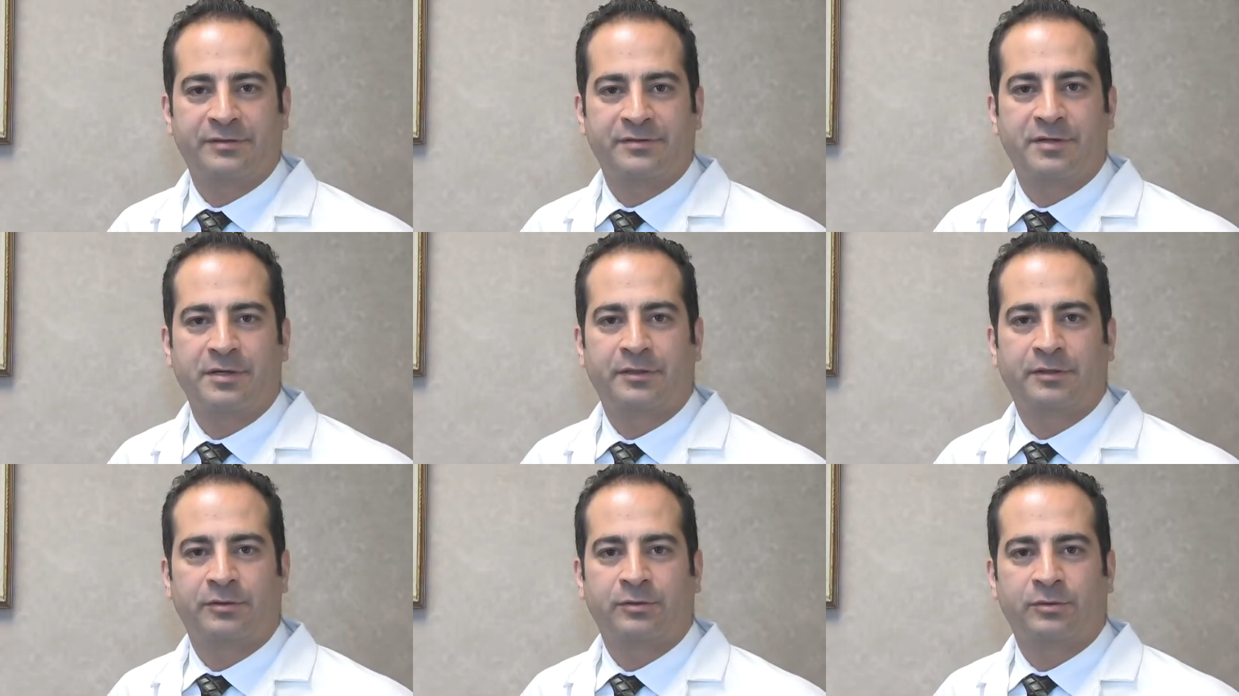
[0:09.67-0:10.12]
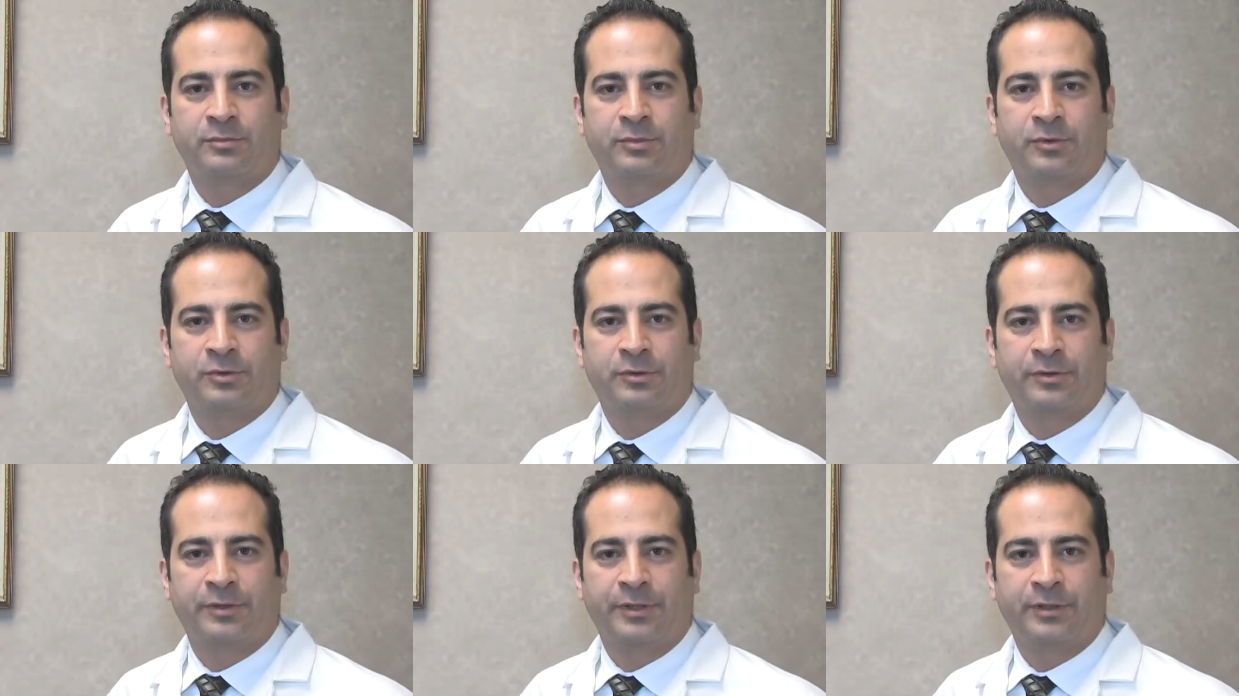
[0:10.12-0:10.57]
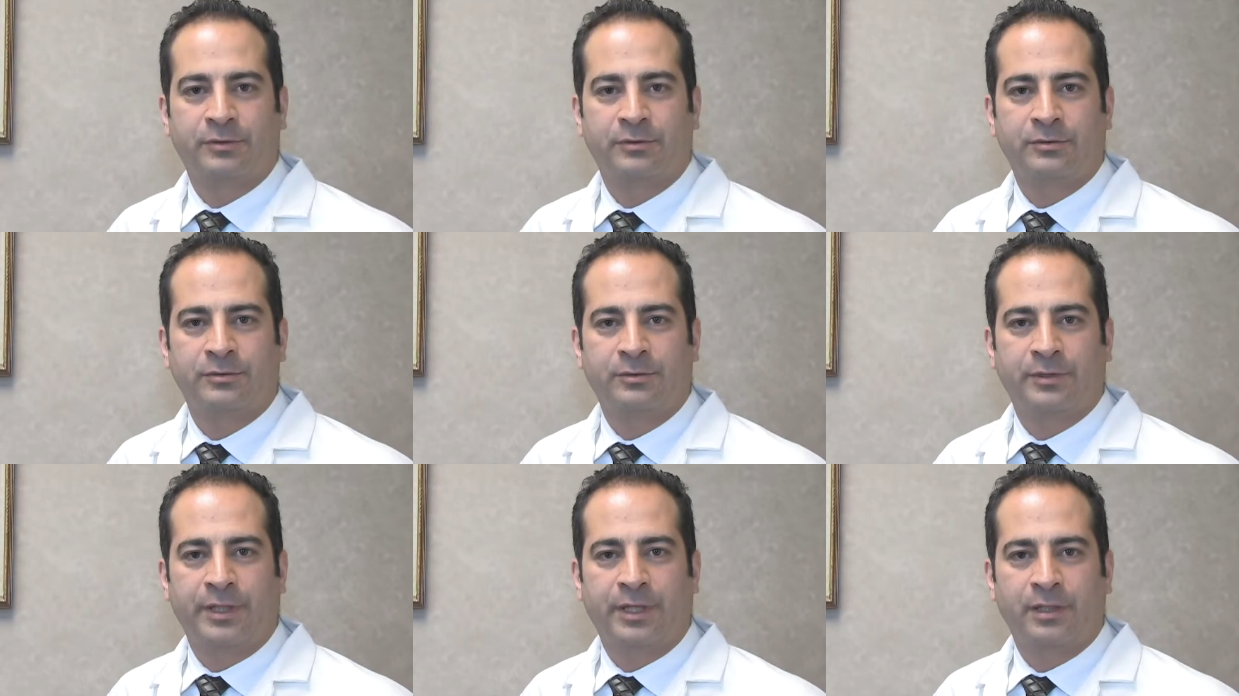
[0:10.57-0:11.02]
10-year-old boy
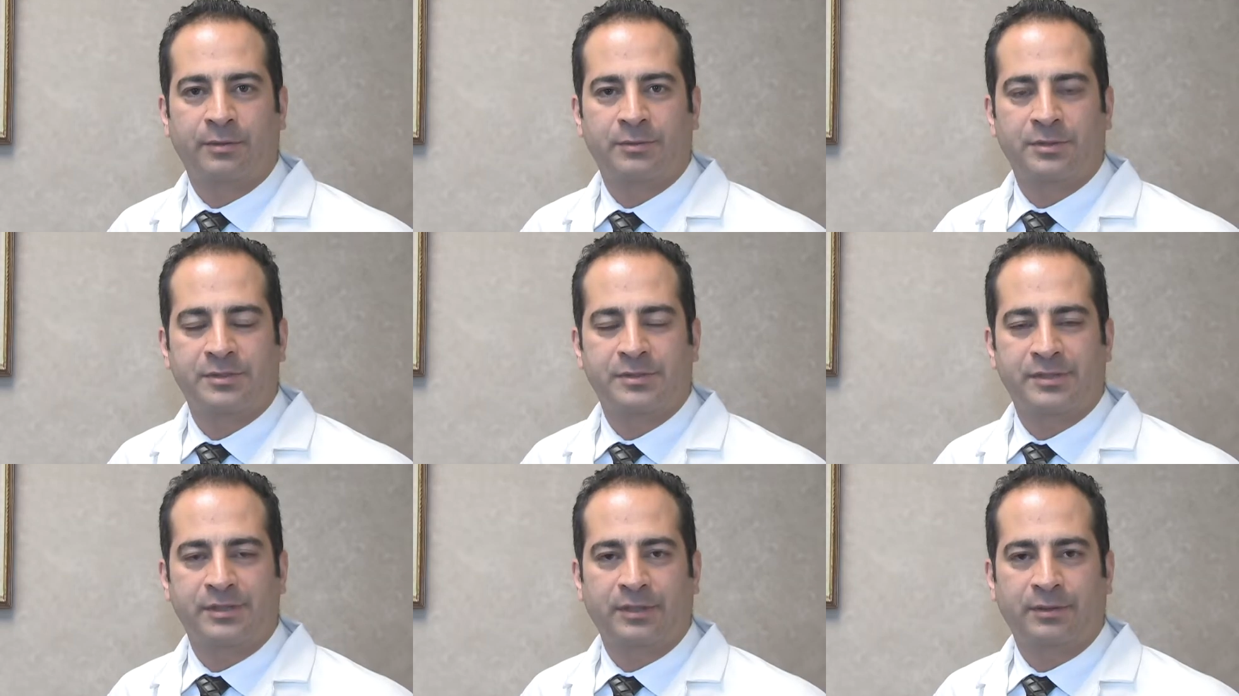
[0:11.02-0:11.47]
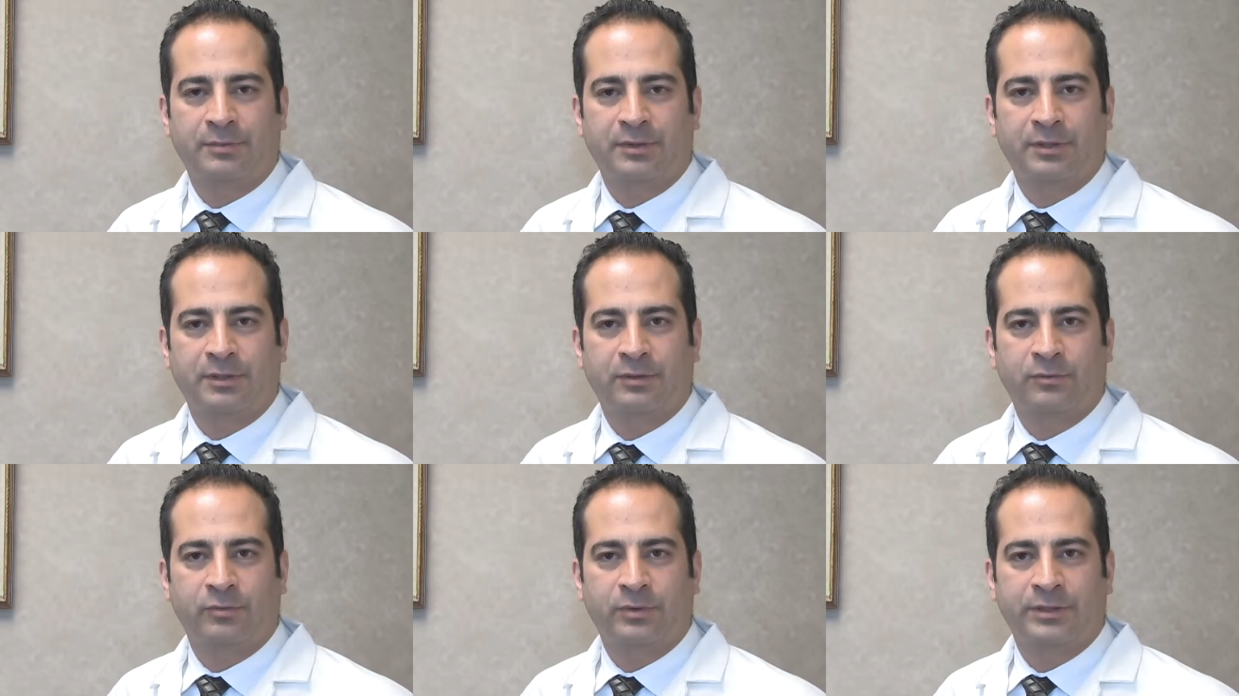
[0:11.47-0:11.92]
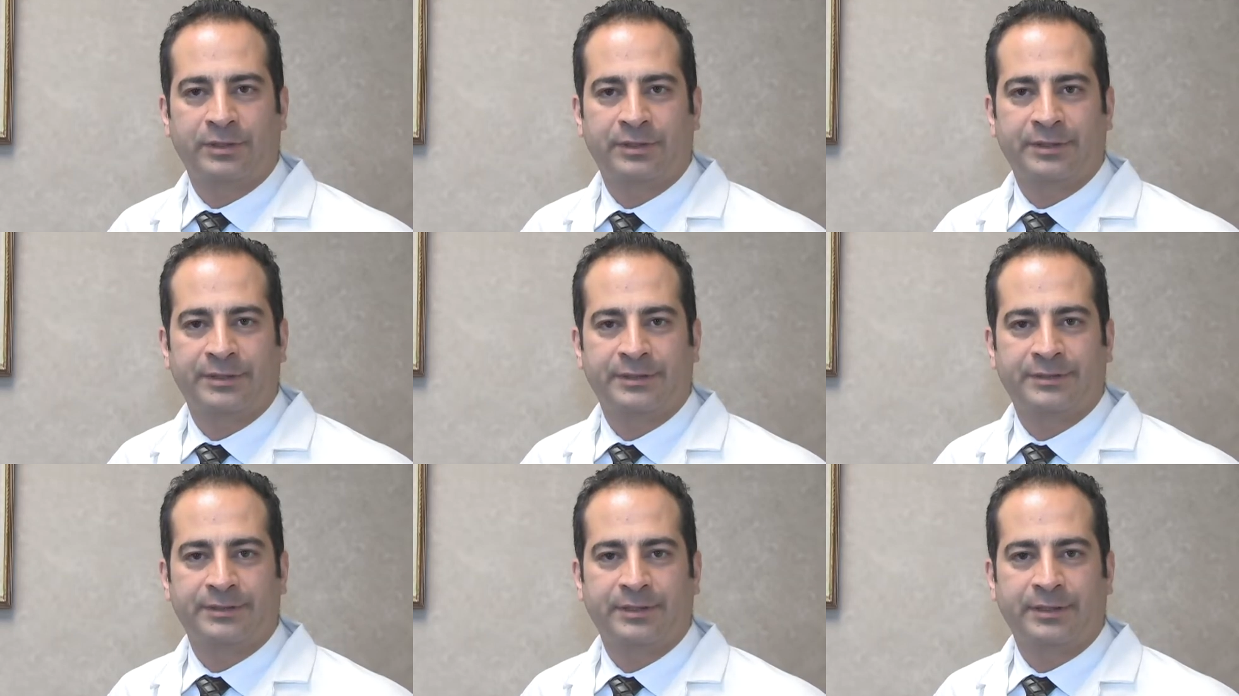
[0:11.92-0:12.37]
who came to see me
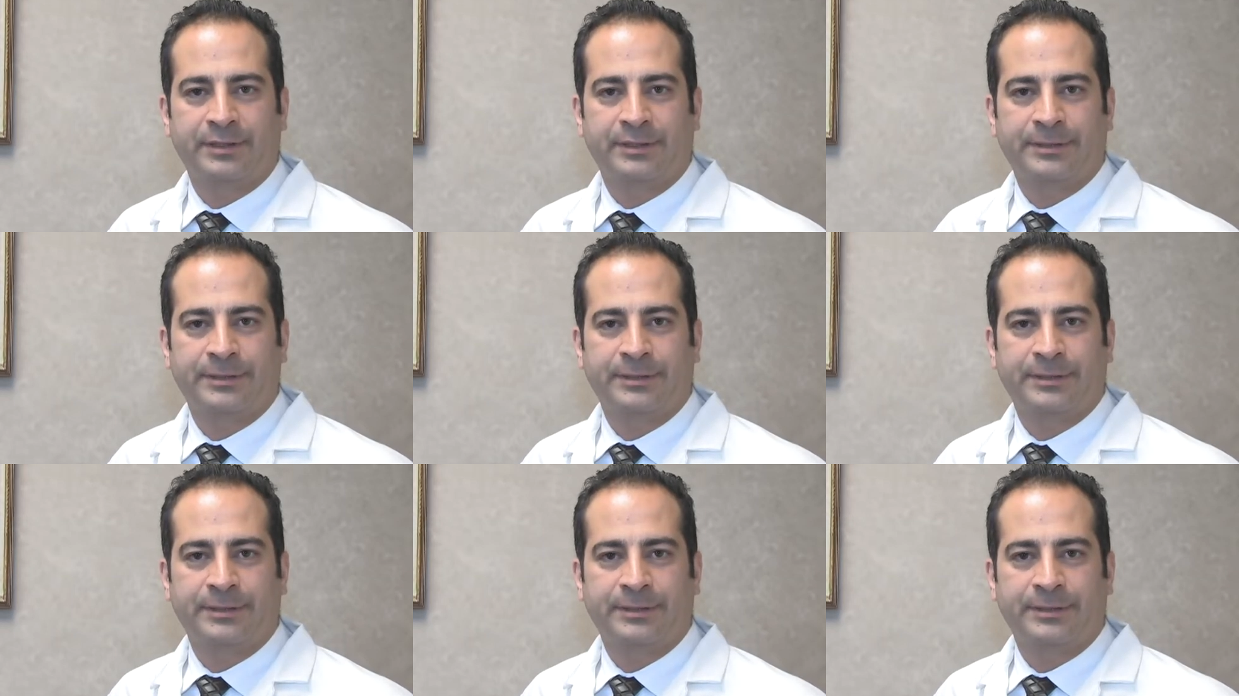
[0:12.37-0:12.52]
with